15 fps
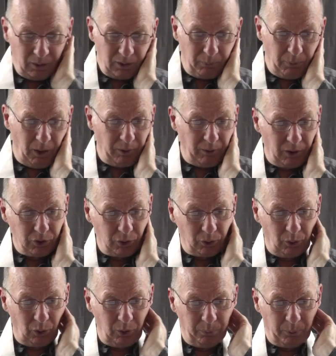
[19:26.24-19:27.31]
The Maharaja
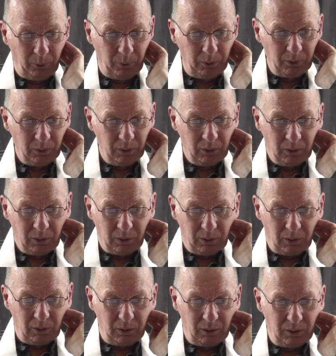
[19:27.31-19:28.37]
Kolhapur,
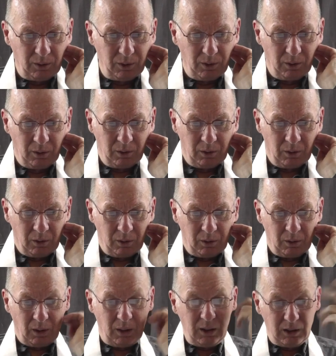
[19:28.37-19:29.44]
uh,
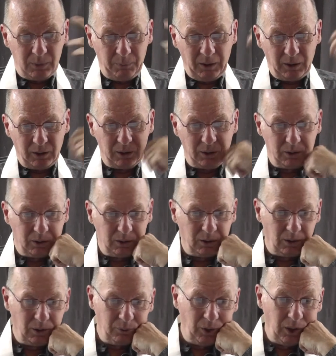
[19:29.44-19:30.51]
he speaks
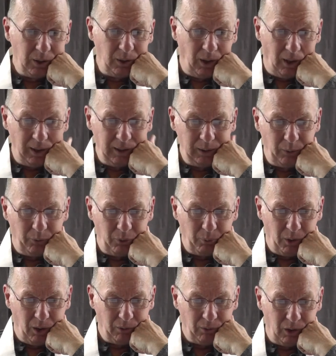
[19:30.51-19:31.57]
uh, very highly of the
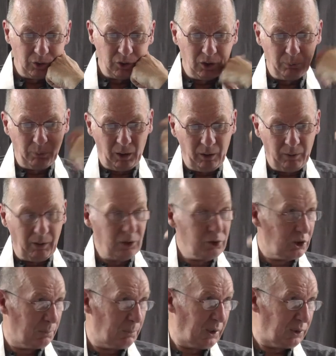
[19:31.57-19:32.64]
Maharaja, and the
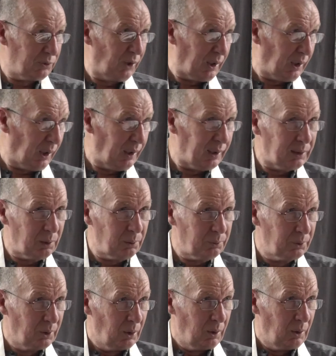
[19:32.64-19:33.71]
Maharaja speaks very highly
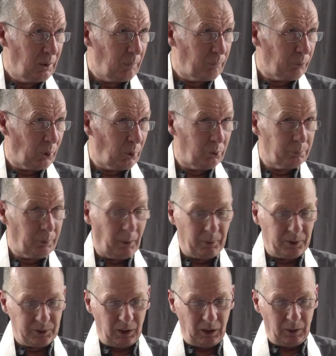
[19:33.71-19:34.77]
of, of
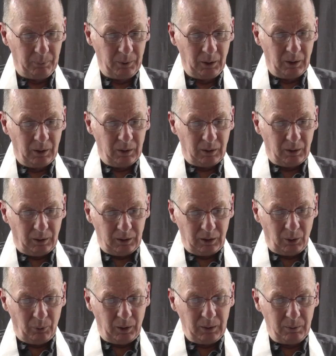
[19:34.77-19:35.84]
Baba Sahib. And
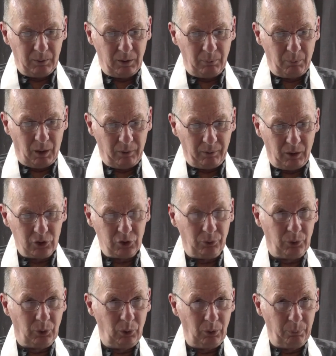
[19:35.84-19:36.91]
in a way, the Maharaja
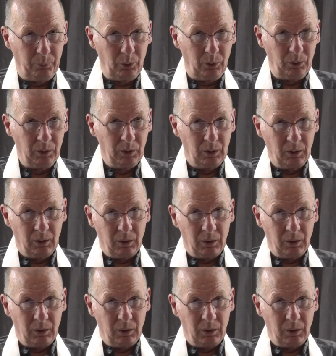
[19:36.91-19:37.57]
of Kolhapur